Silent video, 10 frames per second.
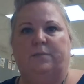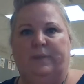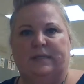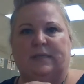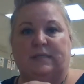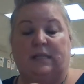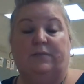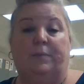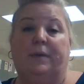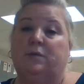to be
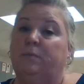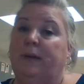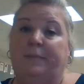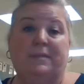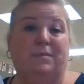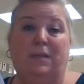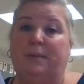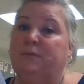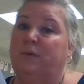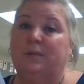successful, because there might be some
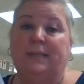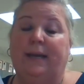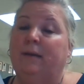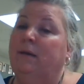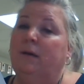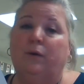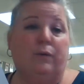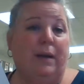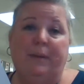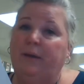times where I'll say,
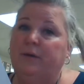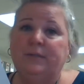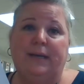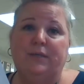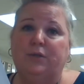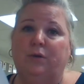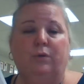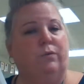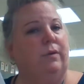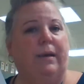grab out your science
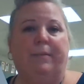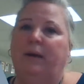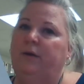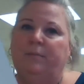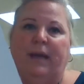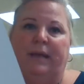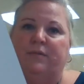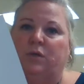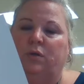journal, grab out your math